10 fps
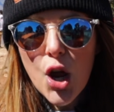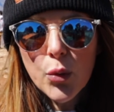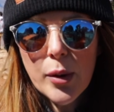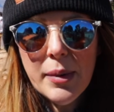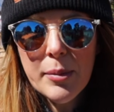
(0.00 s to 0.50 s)

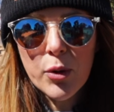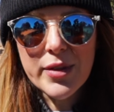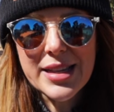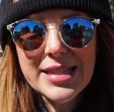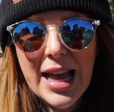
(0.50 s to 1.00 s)
Remember,
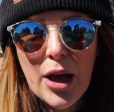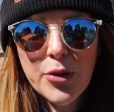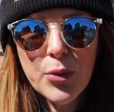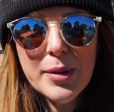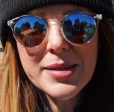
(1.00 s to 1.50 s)
the
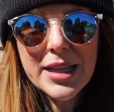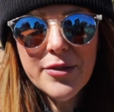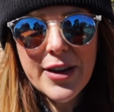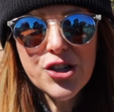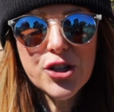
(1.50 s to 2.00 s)
South Rim's
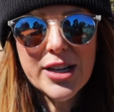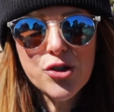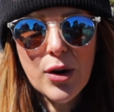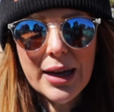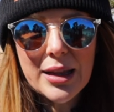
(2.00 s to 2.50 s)
elevation and
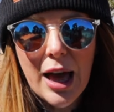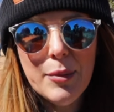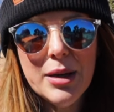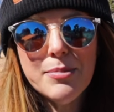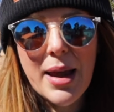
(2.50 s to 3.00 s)
dry
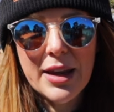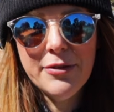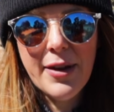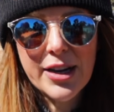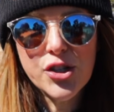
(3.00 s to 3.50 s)
climate may
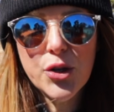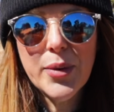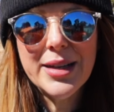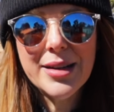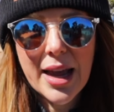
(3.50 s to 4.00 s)
affect you
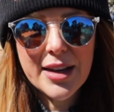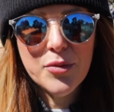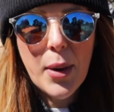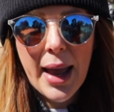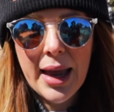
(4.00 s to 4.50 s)
in a
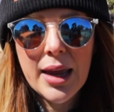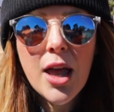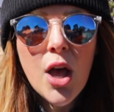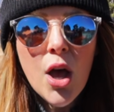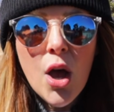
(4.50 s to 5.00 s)
negative way.
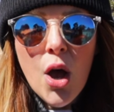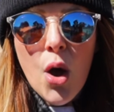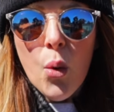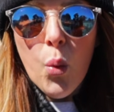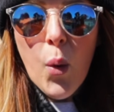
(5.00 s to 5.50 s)

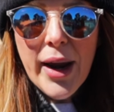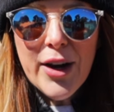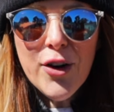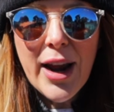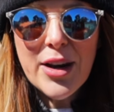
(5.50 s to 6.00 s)

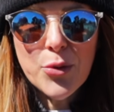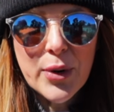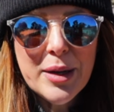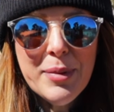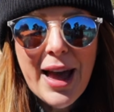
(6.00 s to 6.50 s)
Wear and
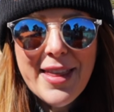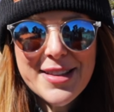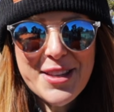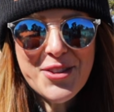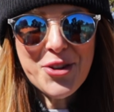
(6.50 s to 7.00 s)
reapply
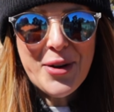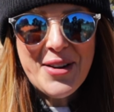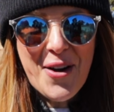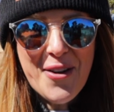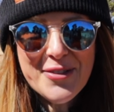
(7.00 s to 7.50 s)
that
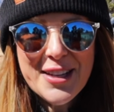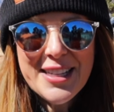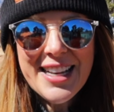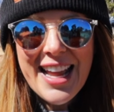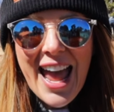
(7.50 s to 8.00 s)
sunscreen
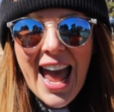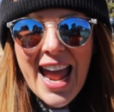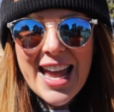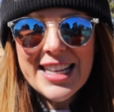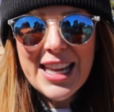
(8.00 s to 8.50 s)
often,
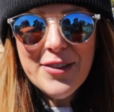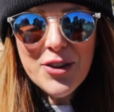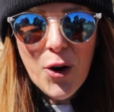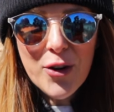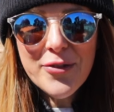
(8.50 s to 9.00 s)
and even
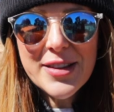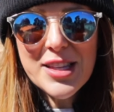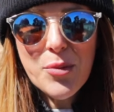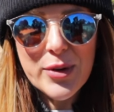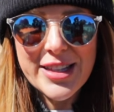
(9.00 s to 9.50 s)
our
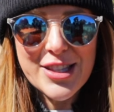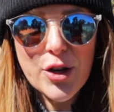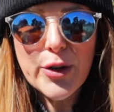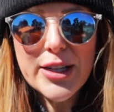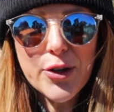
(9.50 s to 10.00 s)
visit when it's
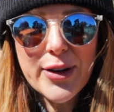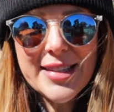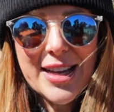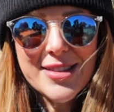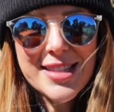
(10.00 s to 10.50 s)
30
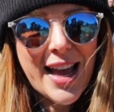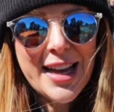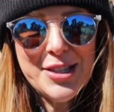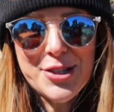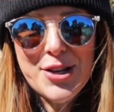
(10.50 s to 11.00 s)
degrees
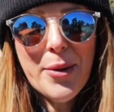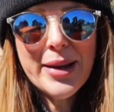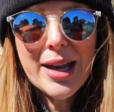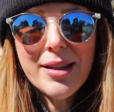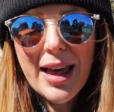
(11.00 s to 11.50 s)
outside,
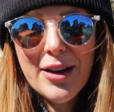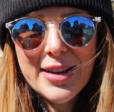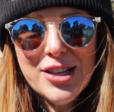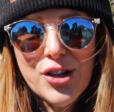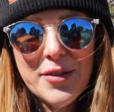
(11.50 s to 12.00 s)
snowing and
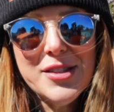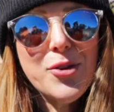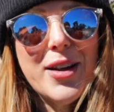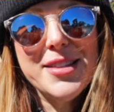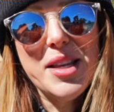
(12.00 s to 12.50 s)
cloudy, Jeff still
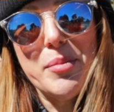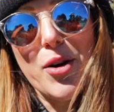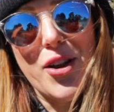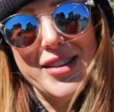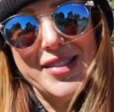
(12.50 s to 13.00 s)
got a
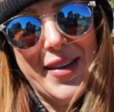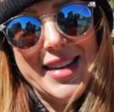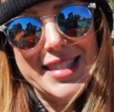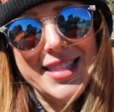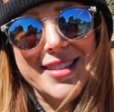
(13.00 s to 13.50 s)
sunburn on his face.